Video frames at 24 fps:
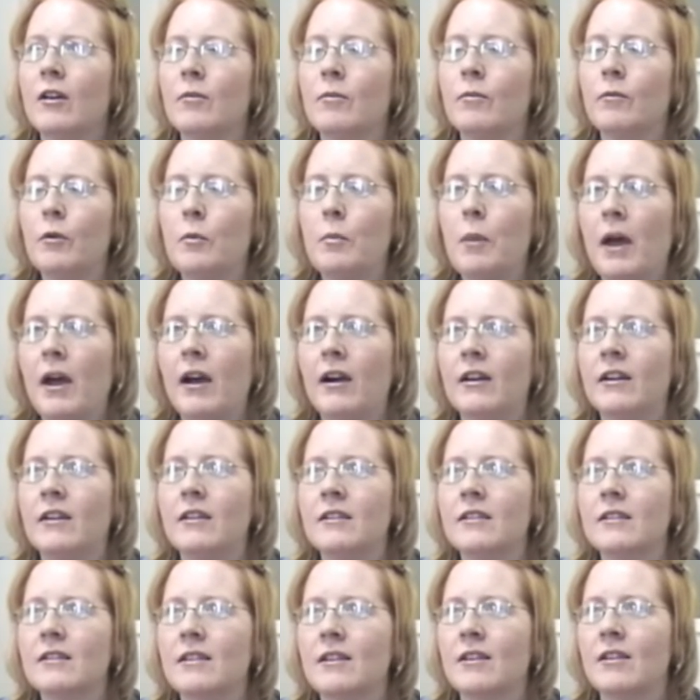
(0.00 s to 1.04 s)
For
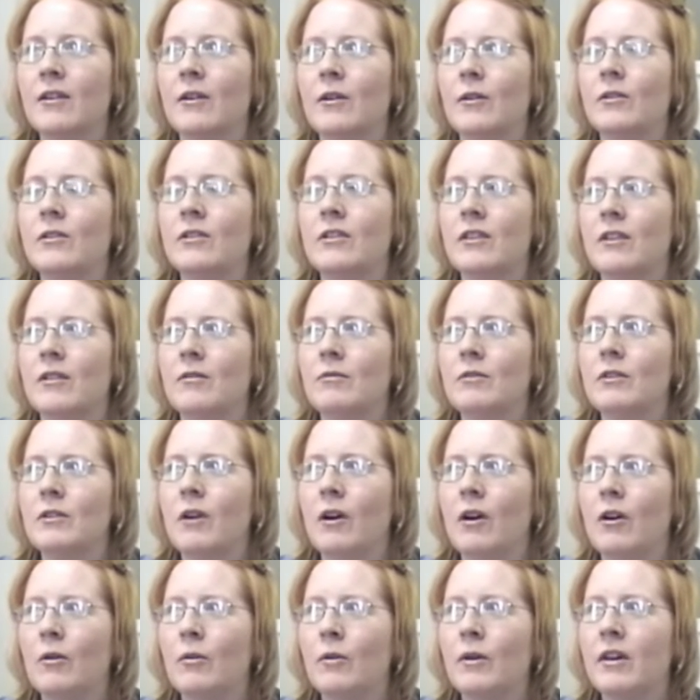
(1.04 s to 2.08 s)
parents, I encourage them to
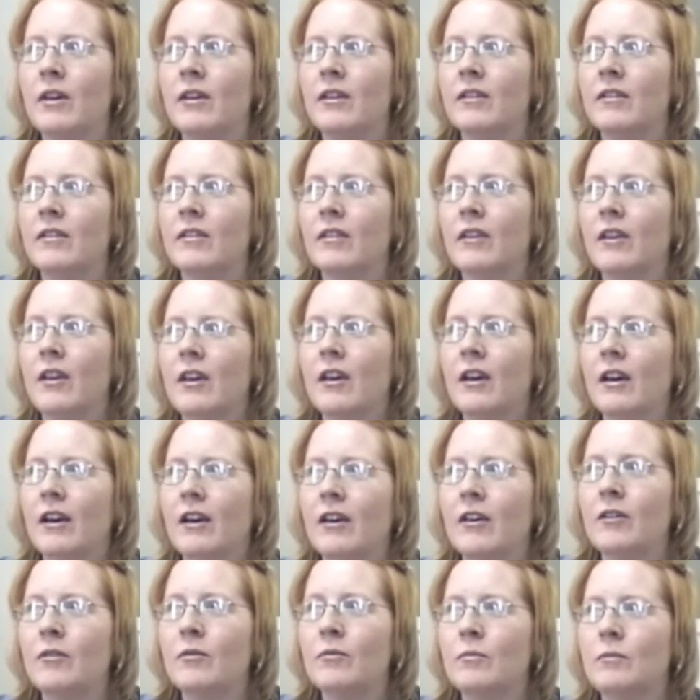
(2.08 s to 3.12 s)
always
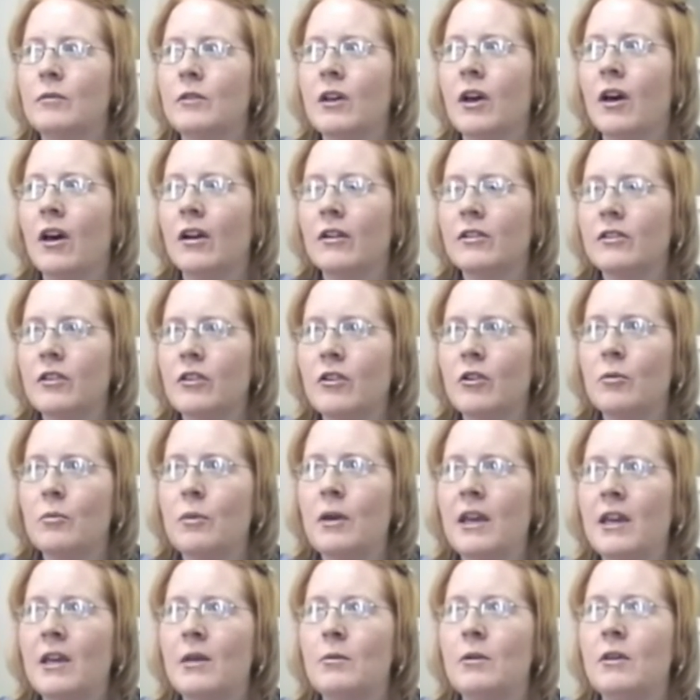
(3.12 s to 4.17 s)
talk to their
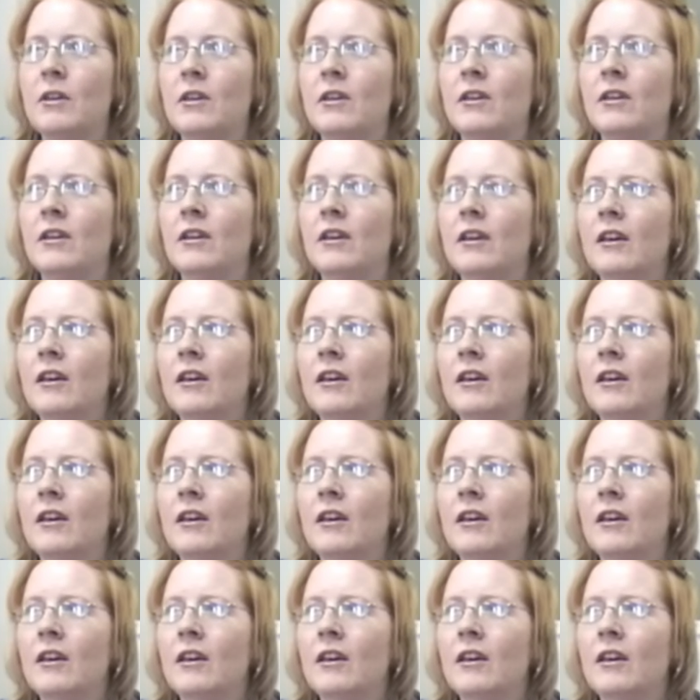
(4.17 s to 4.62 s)
baby,